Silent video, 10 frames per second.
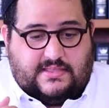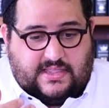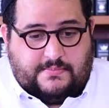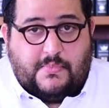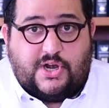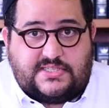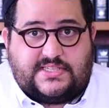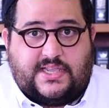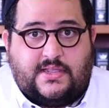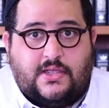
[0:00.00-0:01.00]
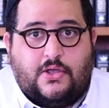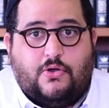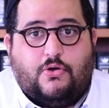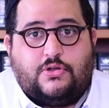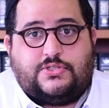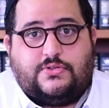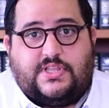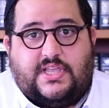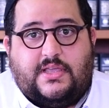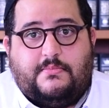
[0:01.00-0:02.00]
immersing onto
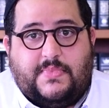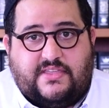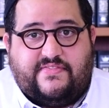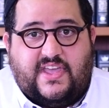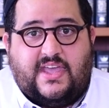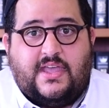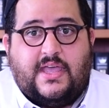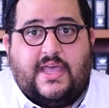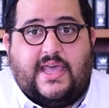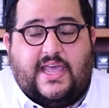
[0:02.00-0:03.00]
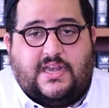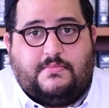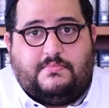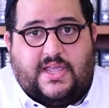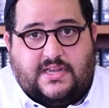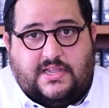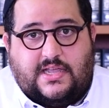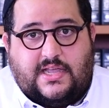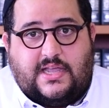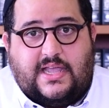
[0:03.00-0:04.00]
the mikveh
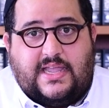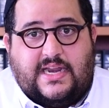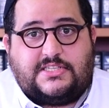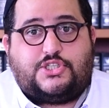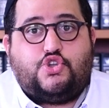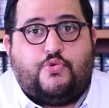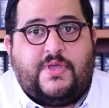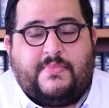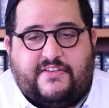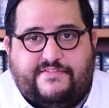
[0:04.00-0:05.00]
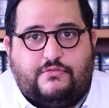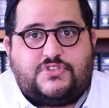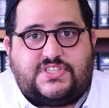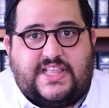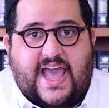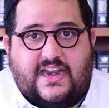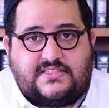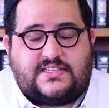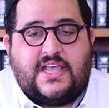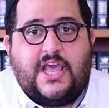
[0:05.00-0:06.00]
and assuming my full
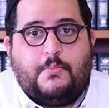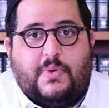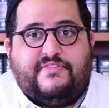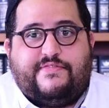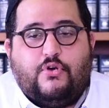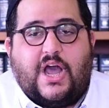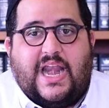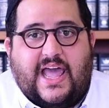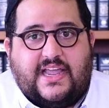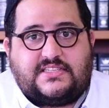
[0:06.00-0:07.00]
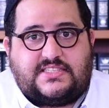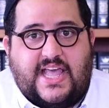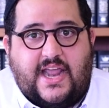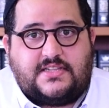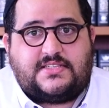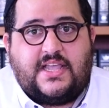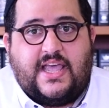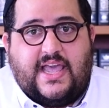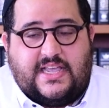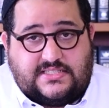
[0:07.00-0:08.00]
status, my full halachic status
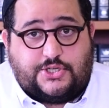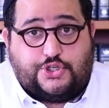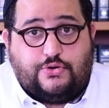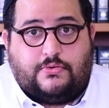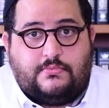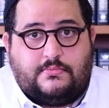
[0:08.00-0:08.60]
as a Jew.